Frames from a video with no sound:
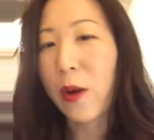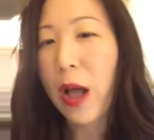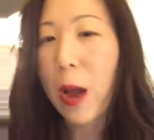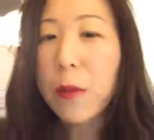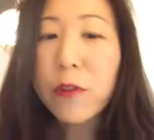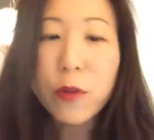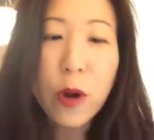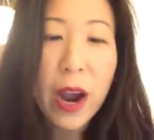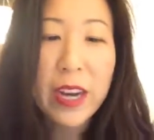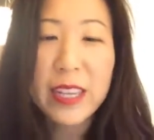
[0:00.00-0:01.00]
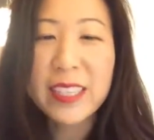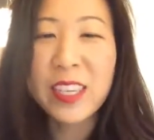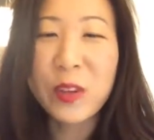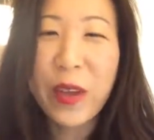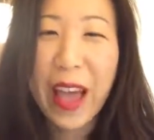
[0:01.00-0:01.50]
how many
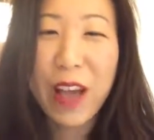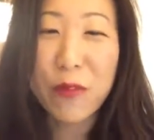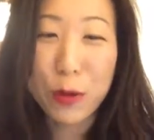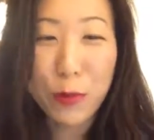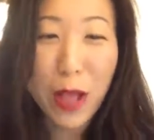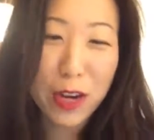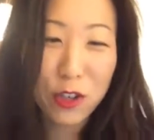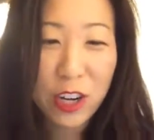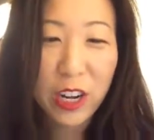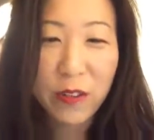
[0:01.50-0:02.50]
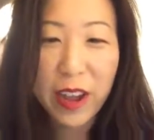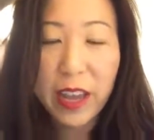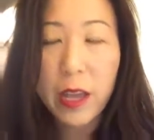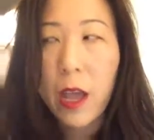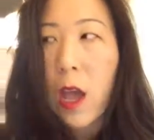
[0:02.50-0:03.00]
varieties can you have in a black tray,
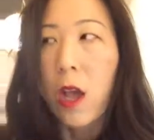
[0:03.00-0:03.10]
right?